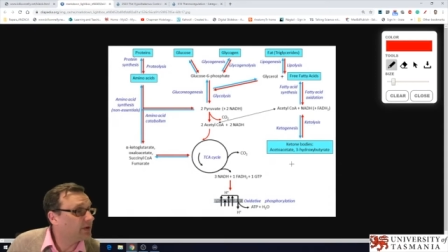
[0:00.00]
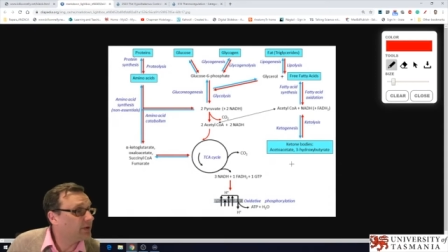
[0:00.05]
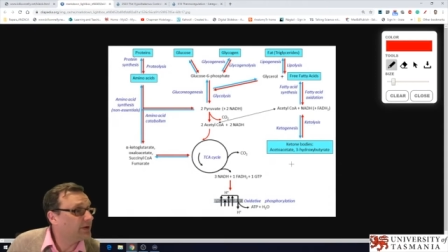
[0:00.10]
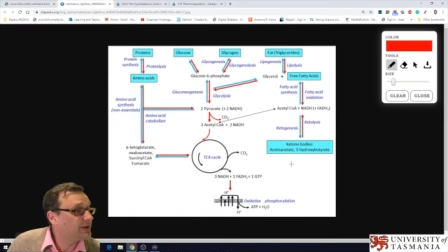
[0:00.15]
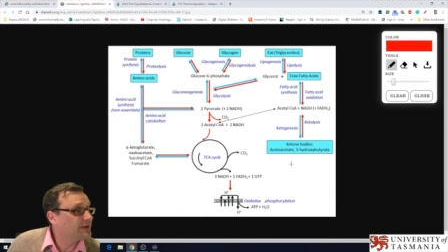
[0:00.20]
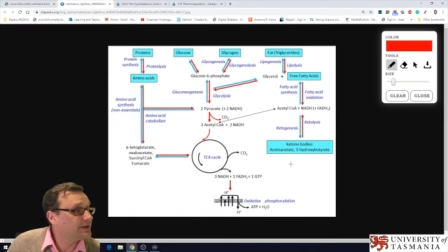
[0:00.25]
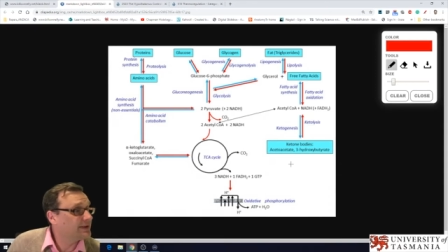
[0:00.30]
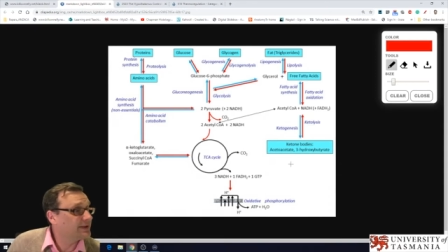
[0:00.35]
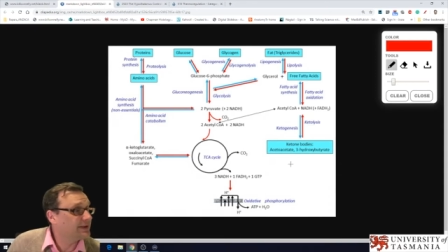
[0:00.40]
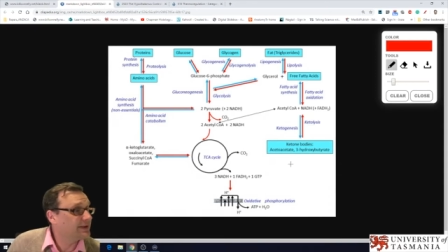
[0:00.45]

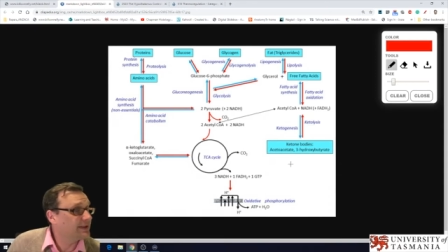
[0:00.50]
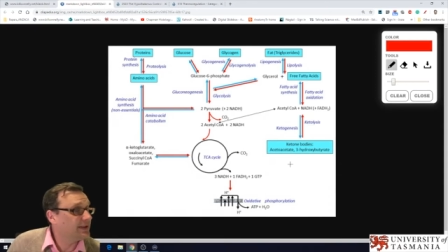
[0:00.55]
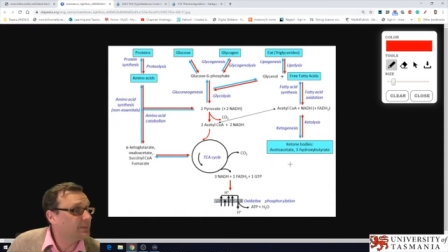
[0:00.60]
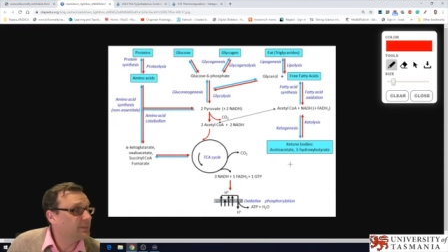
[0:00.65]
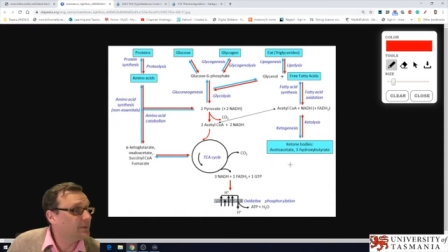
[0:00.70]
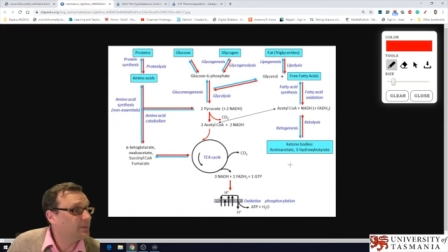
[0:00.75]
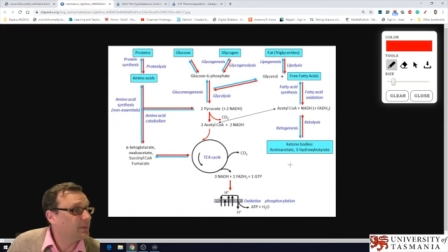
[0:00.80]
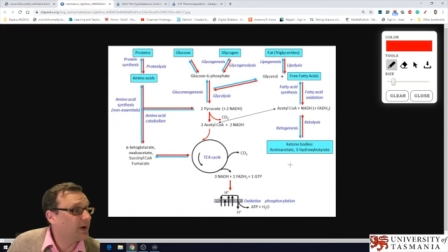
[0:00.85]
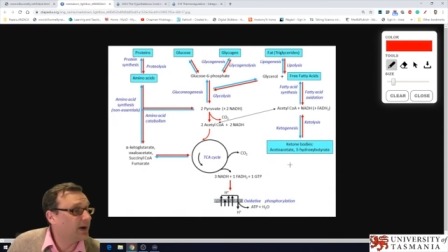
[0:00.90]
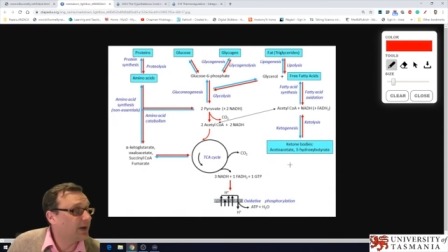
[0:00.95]
So, is
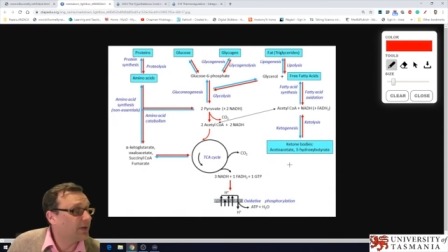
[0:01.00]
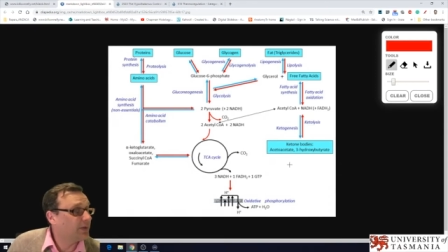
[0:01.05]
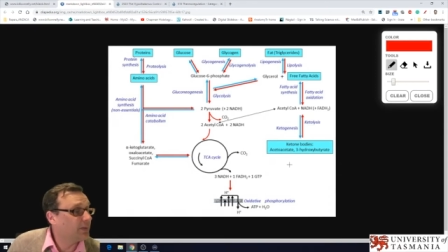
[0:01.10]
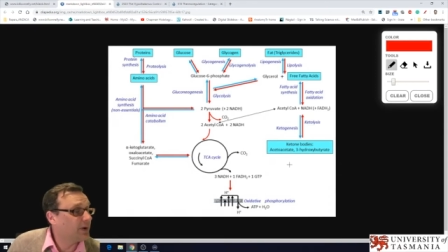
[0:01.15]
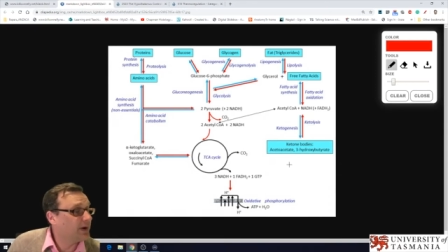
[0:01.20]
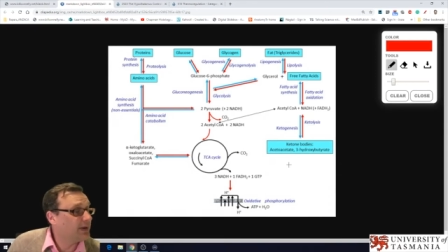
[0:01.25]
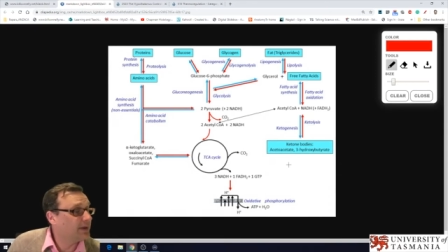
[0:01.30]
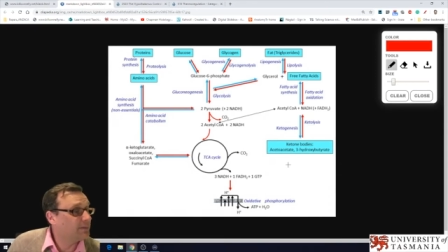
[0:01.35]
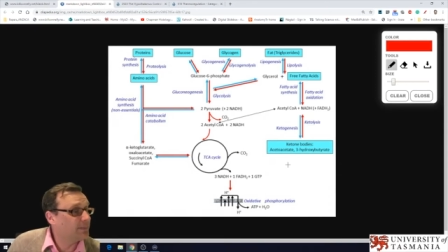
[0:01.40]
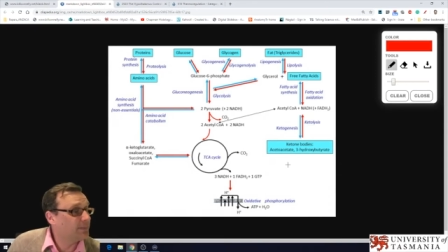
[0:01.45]
this lipid
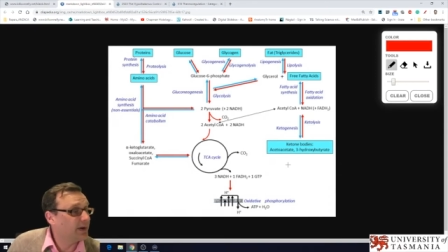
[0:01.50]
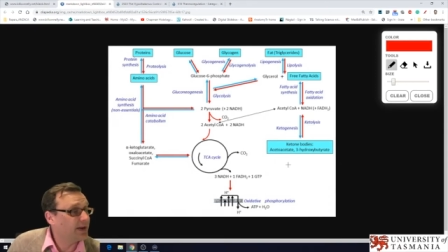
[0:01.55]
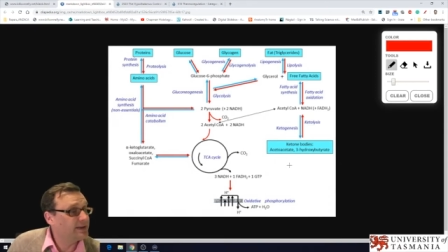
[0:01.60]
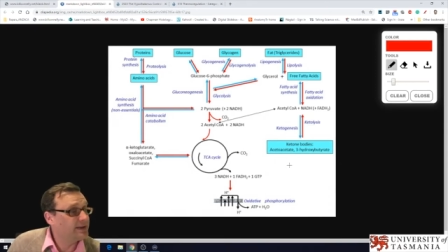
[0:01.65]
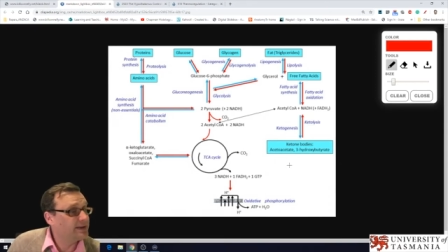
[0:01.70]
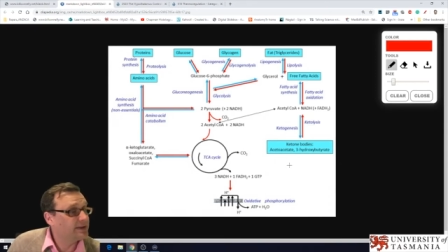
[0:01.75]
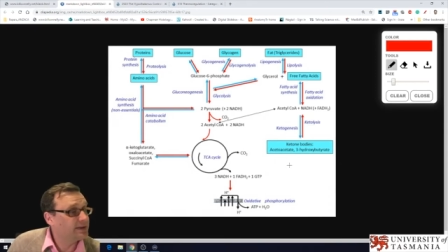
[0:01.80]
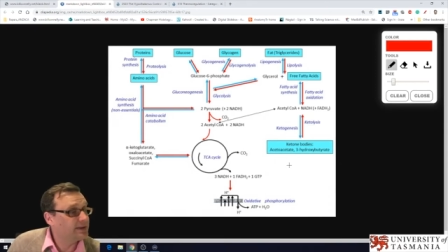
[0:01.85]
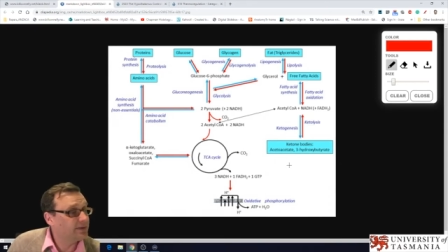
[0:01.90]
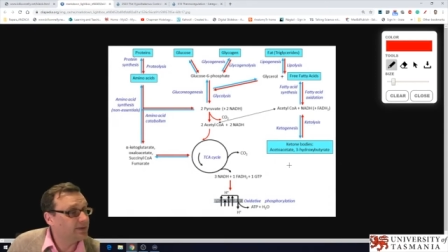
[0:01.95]
pathway
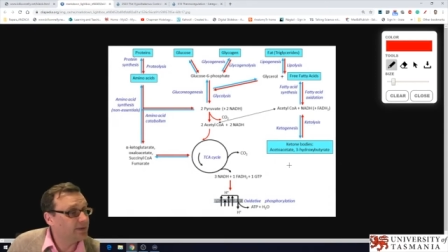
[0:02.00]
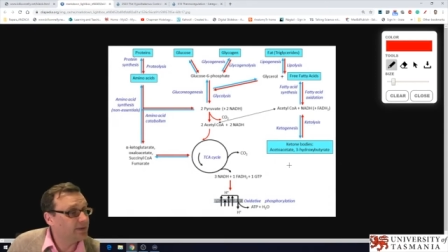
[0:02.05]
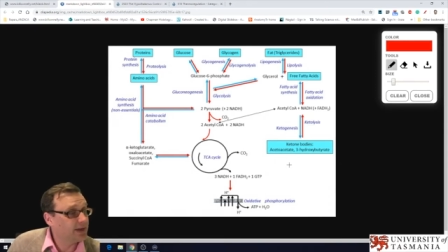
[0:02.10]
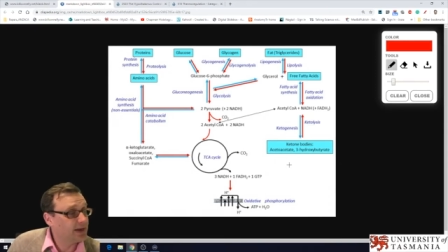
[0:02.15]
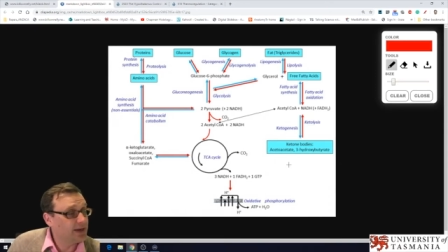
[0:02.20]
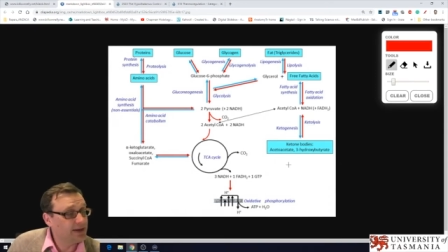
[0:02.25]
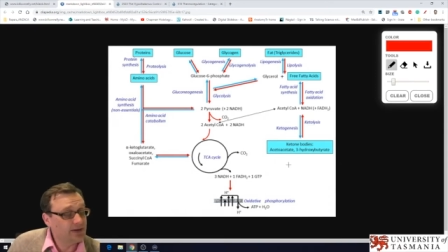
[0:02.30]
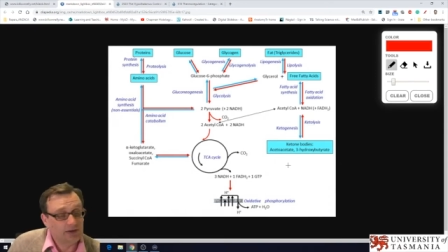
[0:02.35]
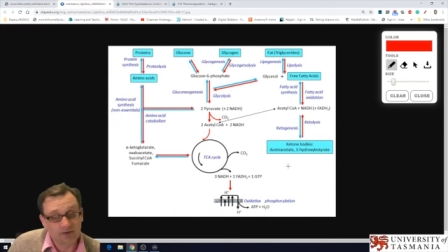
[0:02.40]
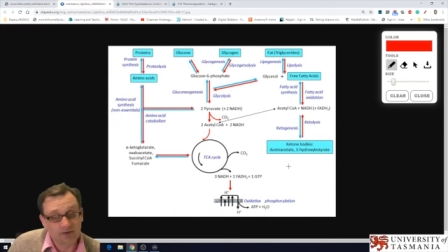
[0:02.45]
the
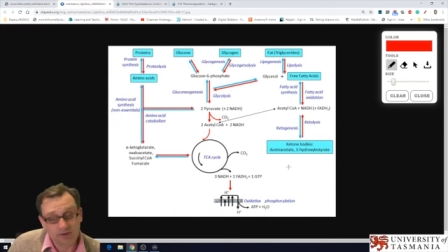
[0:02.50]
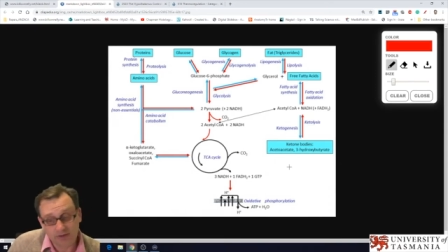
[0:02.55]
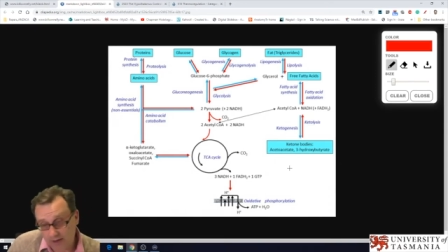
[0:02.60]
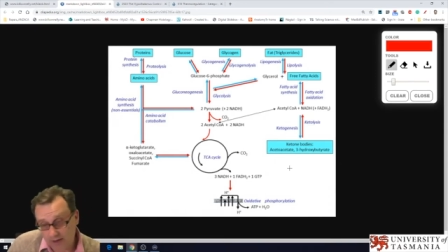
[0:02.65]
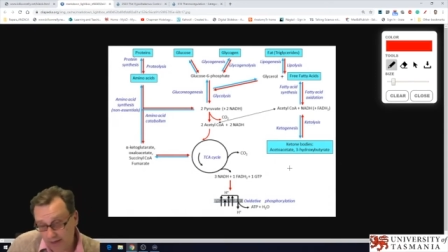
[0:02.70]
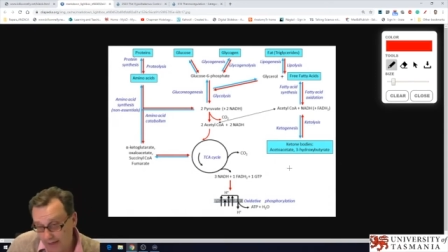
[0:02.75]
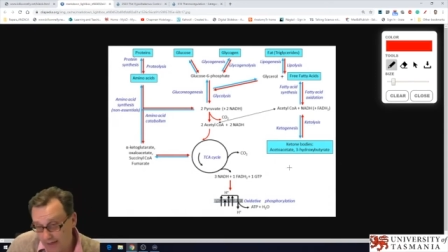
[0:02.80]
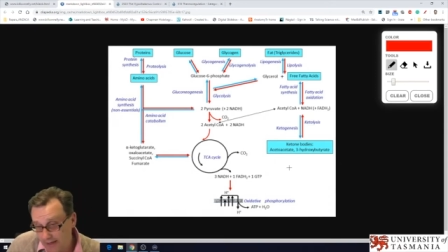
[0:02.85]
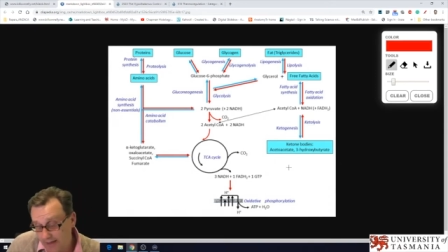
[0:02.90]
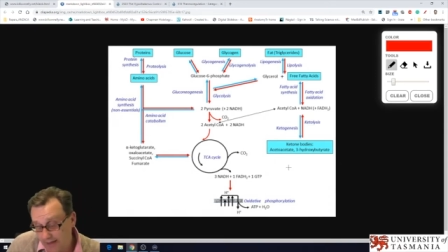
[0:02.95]
basis of the
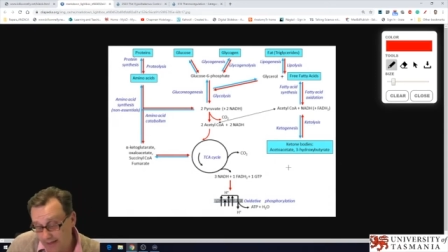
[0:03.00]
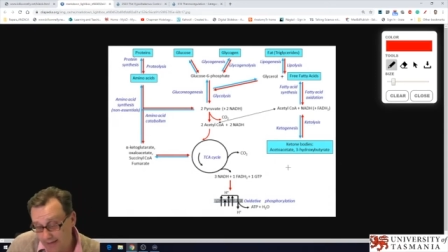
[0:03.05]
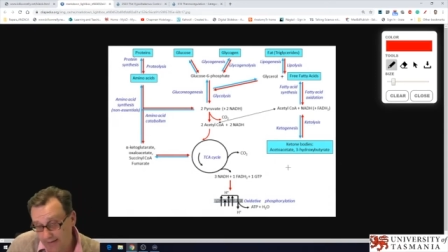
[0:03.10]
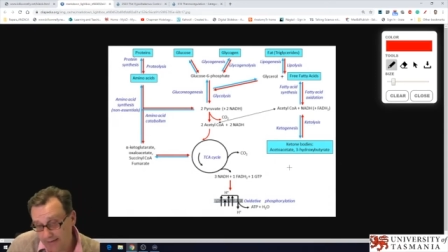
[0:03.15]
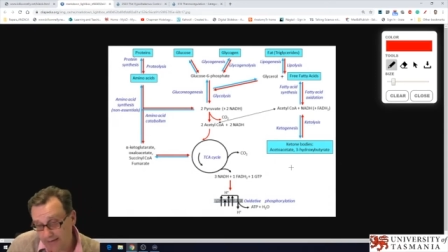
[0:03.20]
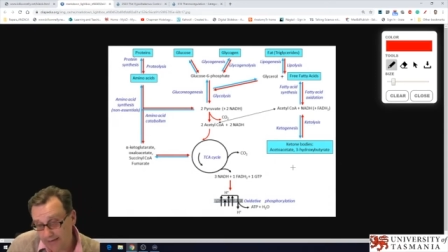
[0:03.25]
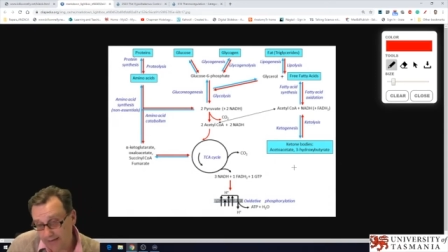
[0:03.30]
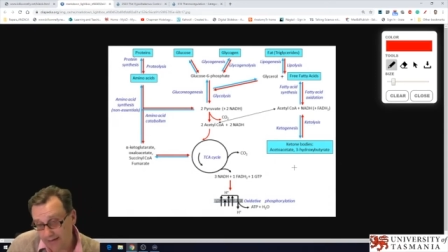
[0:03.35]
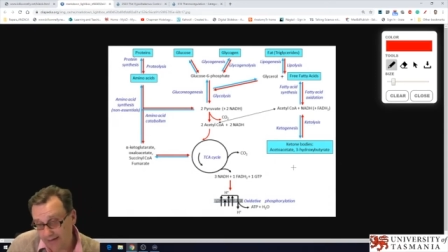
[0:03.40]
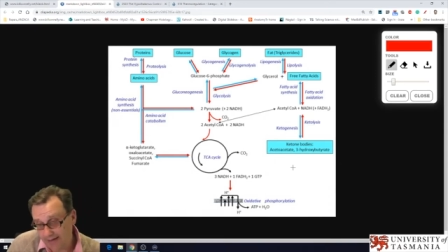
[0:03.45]
keto
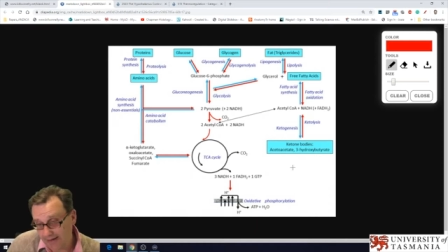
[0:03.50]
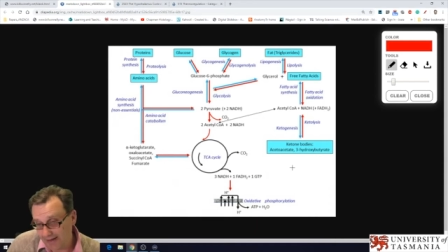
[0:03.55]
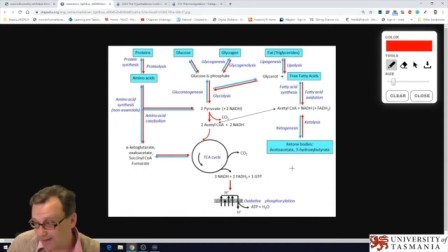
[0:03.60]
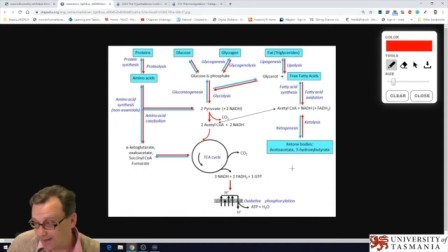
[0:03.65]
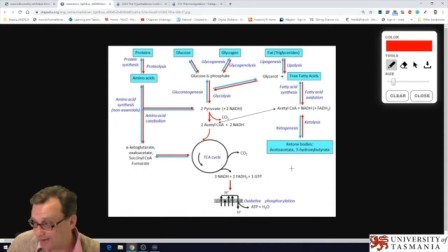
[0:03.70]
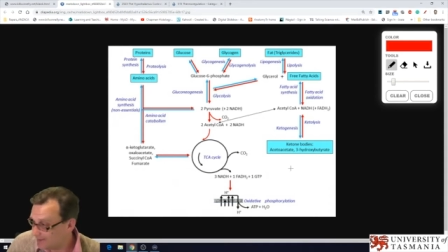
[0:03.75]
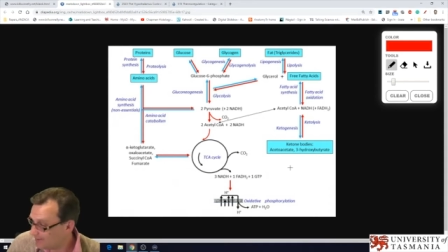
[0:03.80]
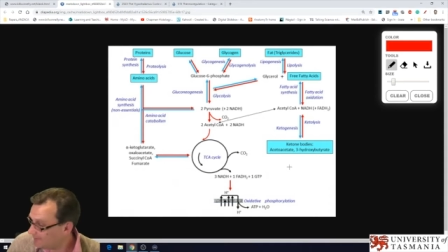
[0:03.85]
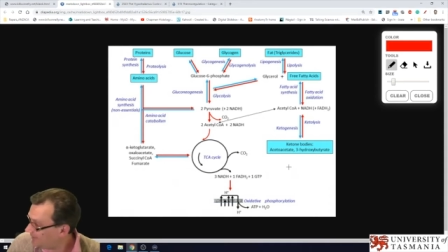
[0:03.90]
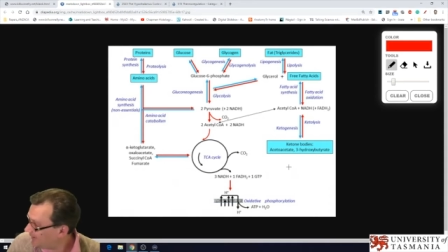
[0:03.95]
diet? Yes, it